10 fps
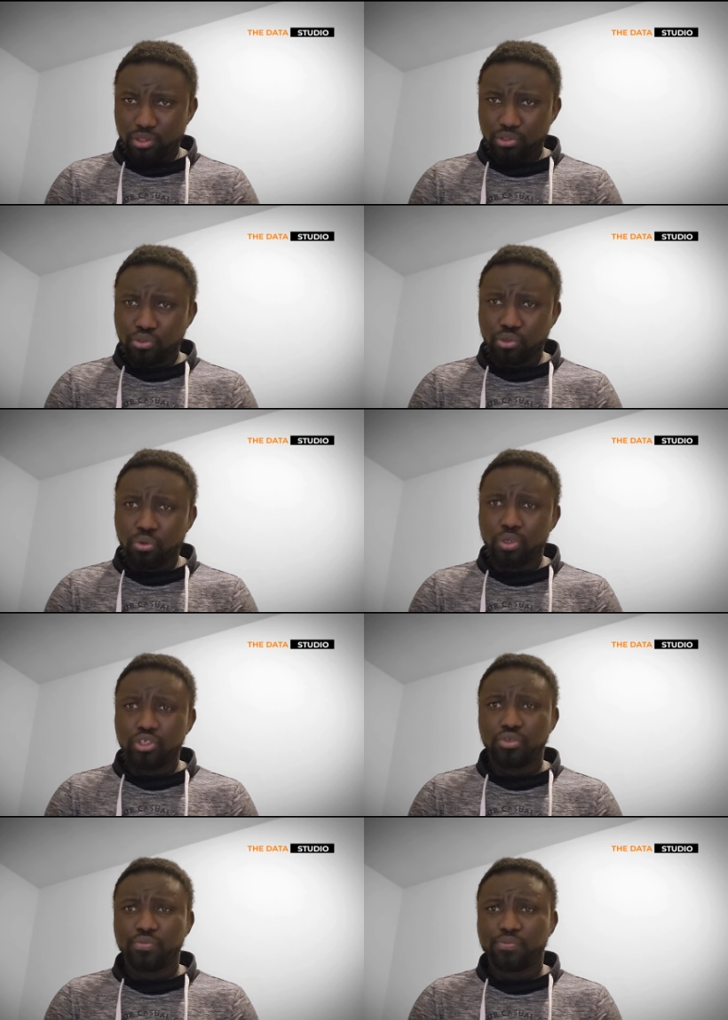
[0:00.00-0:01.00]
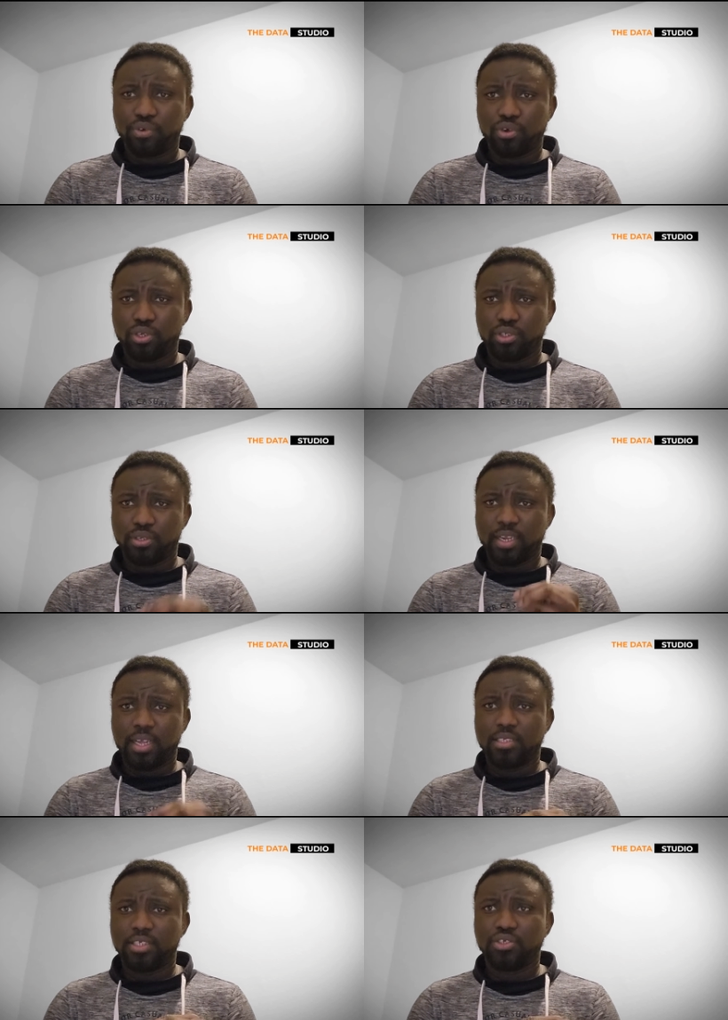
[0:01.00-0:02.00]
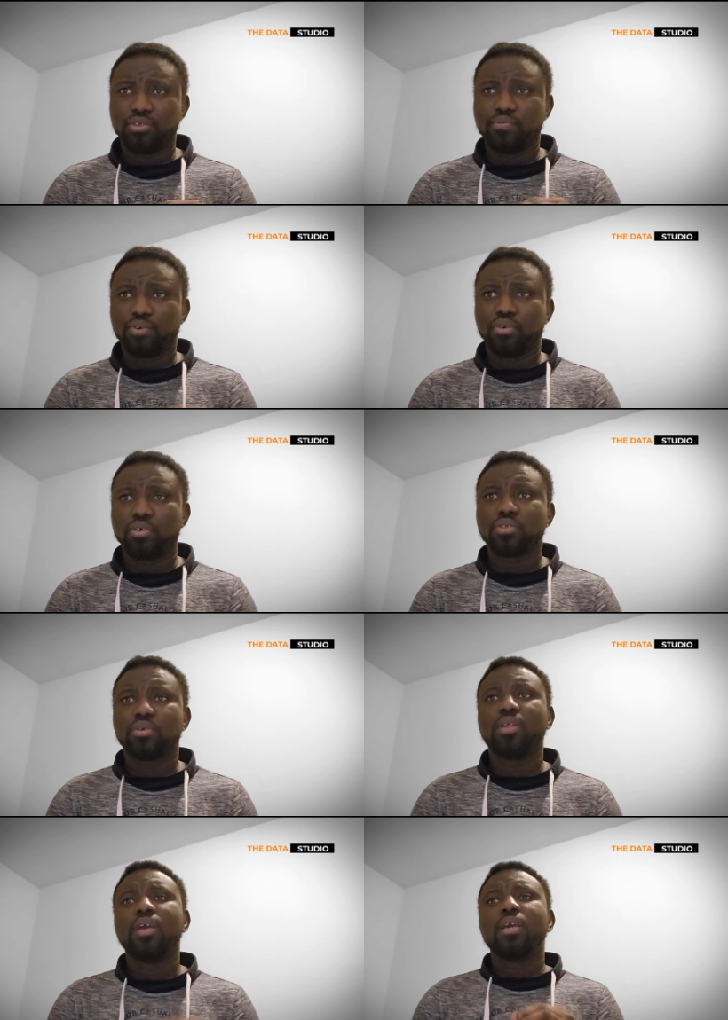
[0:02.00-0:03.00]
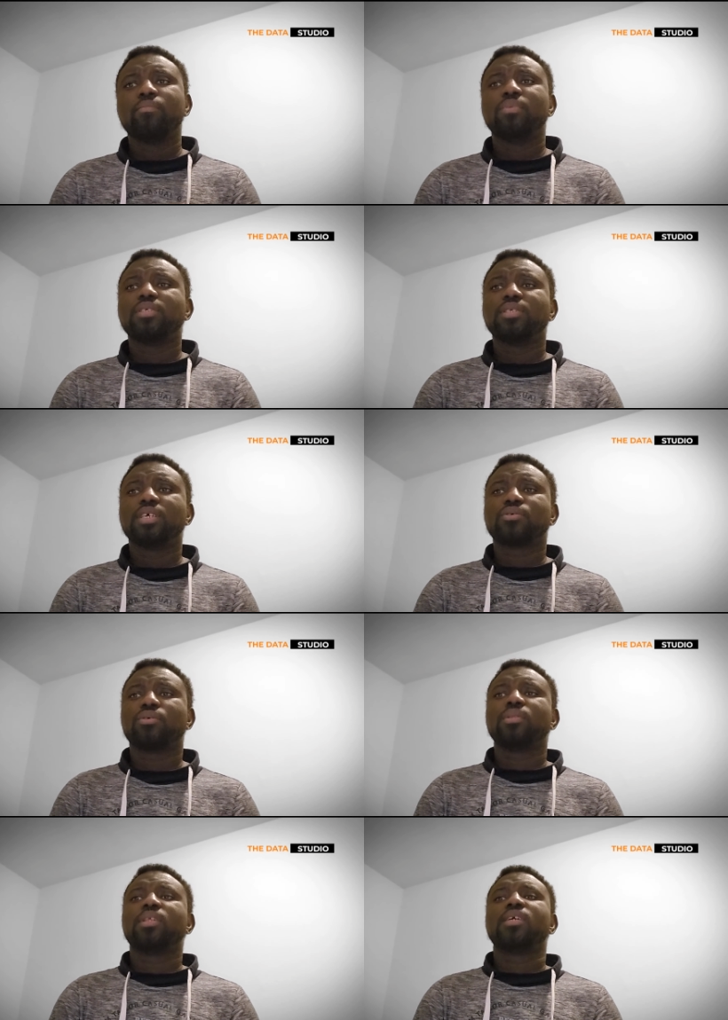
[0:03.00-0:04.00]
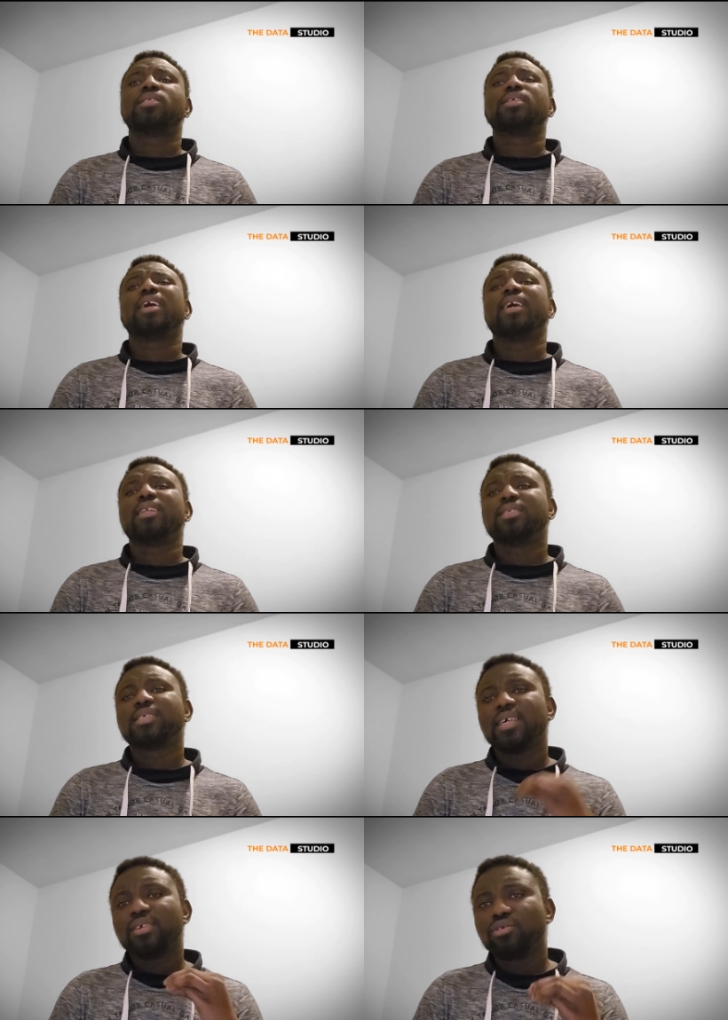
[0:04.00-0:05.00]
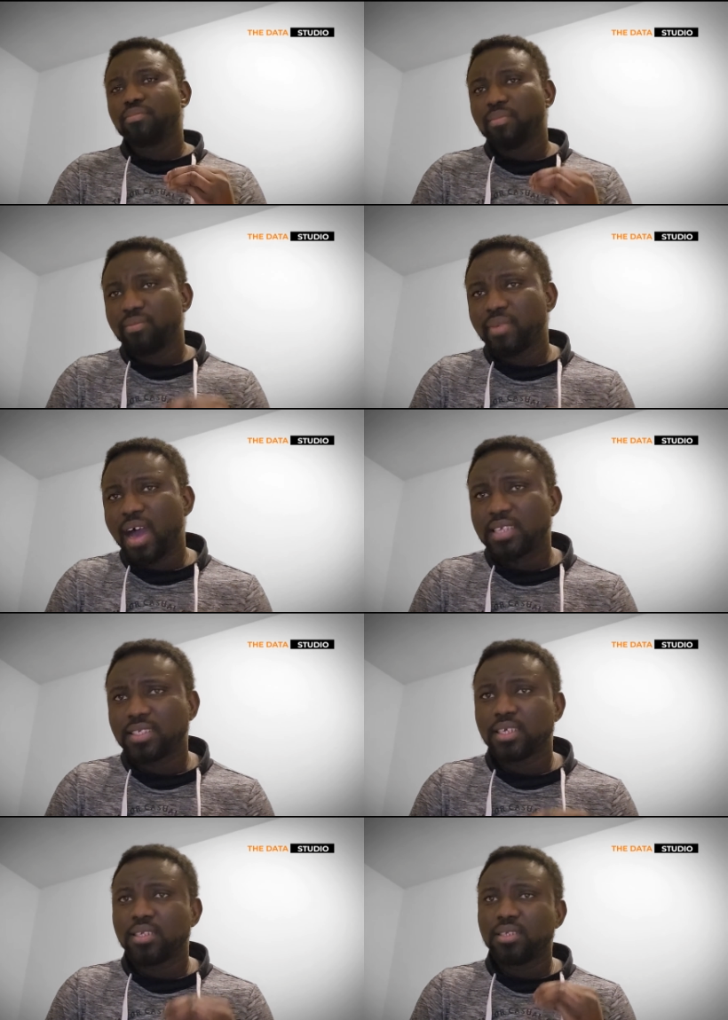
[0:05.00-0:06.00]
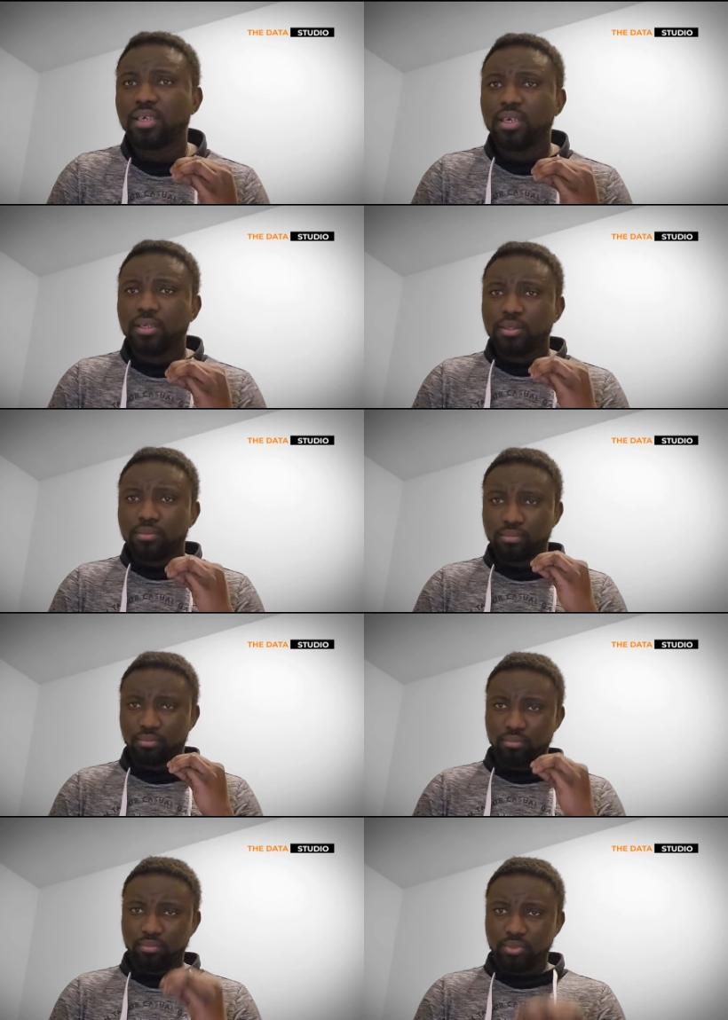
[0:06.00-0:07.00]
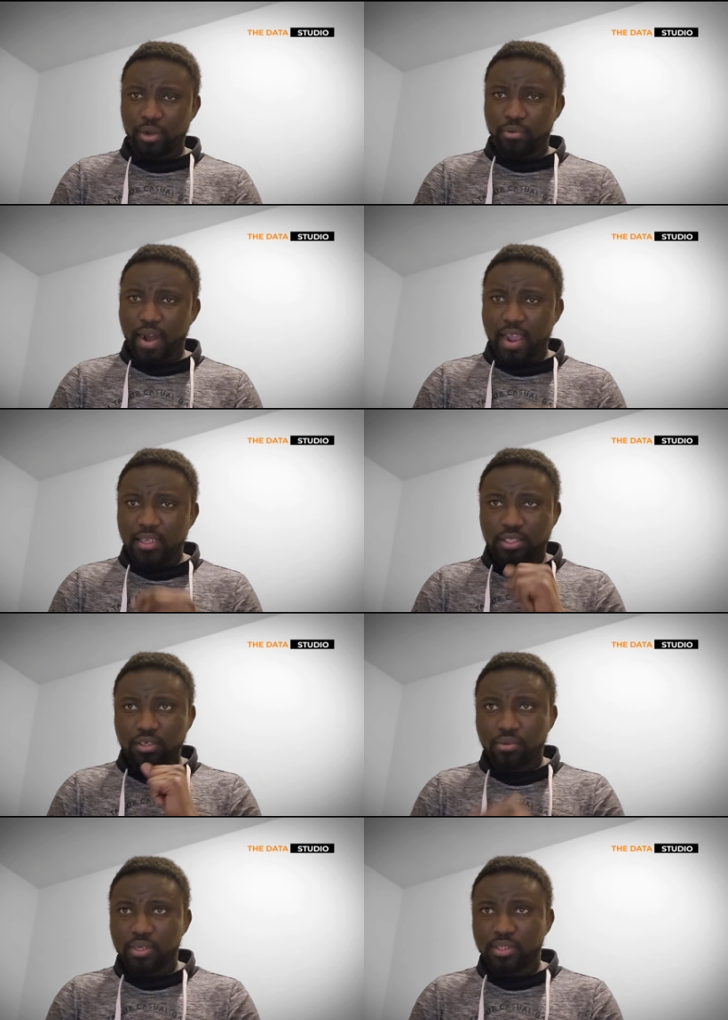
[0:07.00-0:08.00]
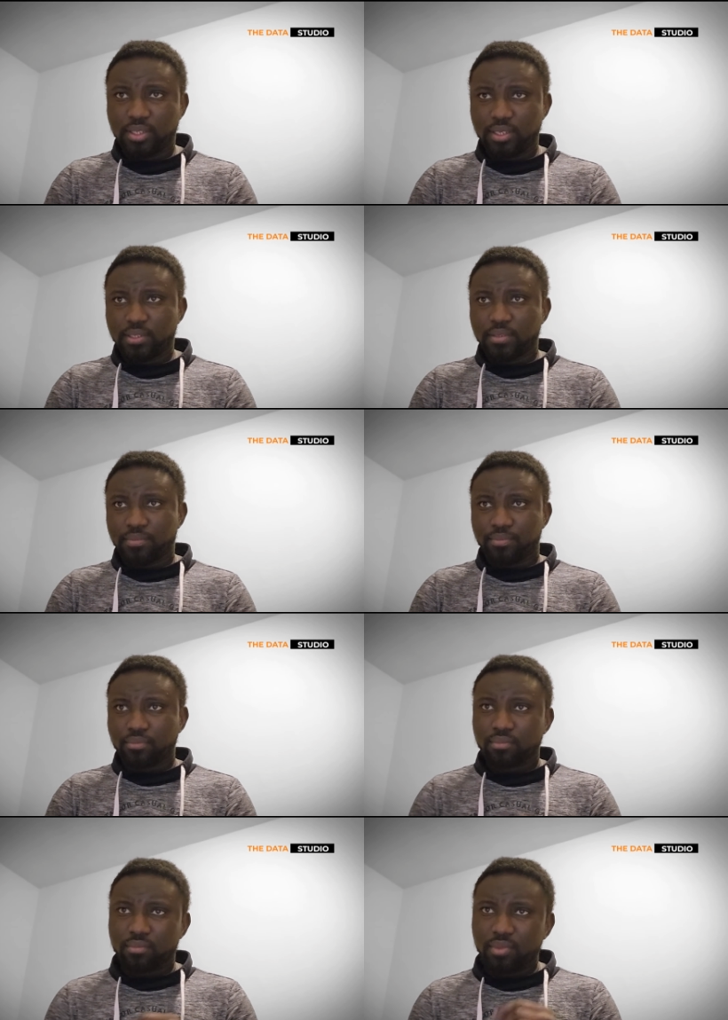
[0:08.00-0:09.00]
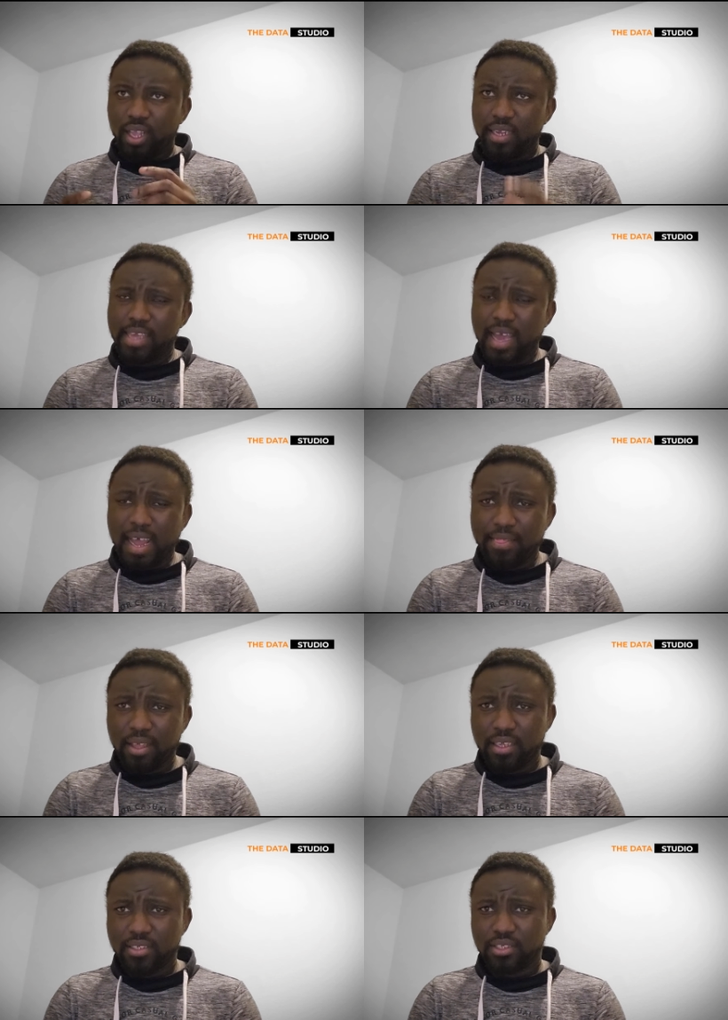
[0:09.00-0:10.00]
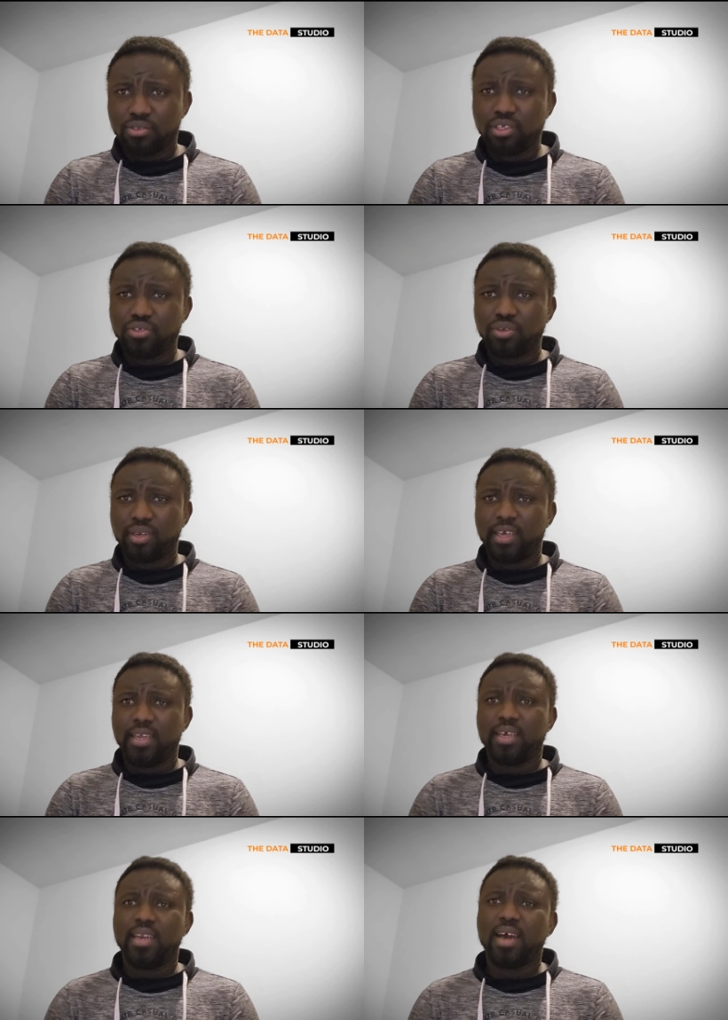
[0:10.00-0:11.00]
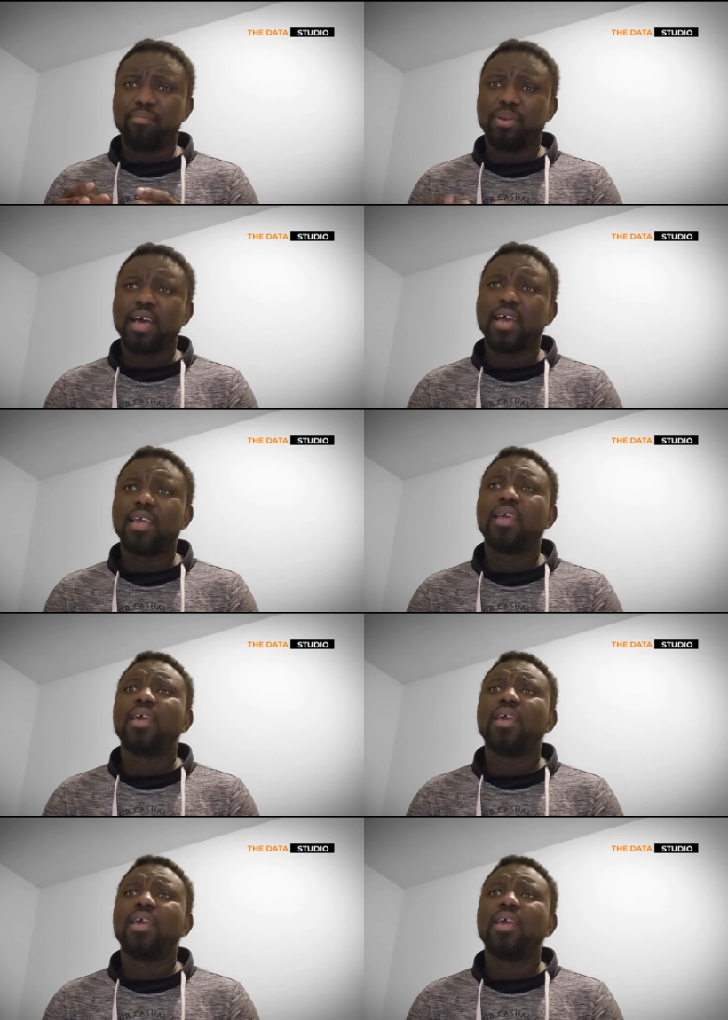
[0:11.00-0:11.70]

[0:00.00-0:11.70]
So your analysis should focus on business context and asking the right questions. The other thing is, you need to learn and apply